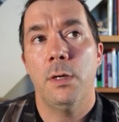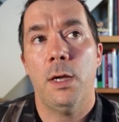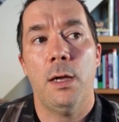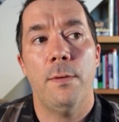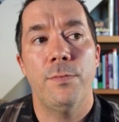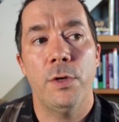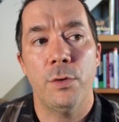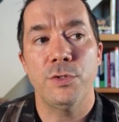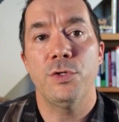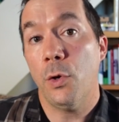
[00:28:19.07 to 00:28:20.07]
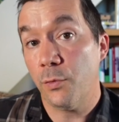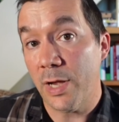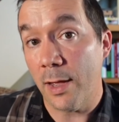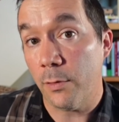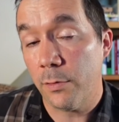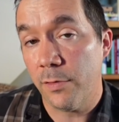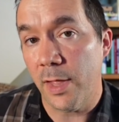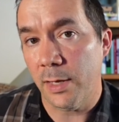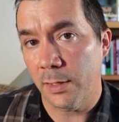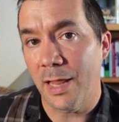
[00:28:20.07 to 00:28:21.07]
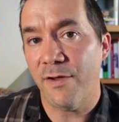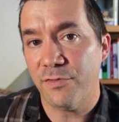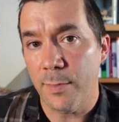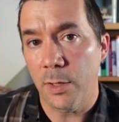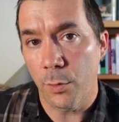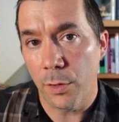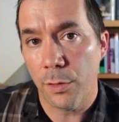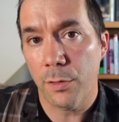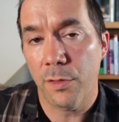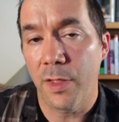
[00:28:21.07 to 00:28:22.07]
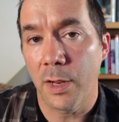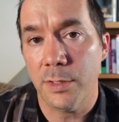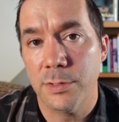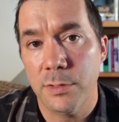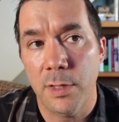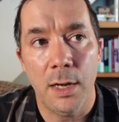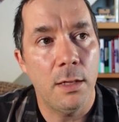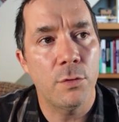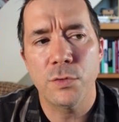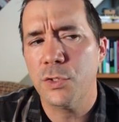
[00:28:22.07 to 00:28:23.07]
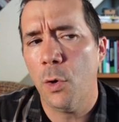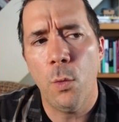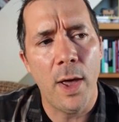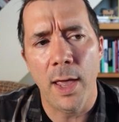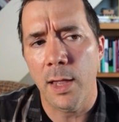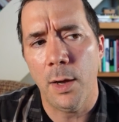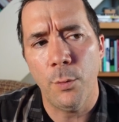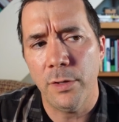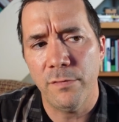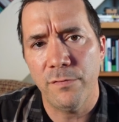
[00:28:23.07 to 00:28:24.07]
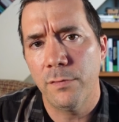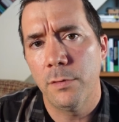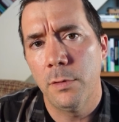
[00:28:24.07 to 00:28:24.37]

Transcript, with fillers: there is no doubt that it left me with things that there's no way I would have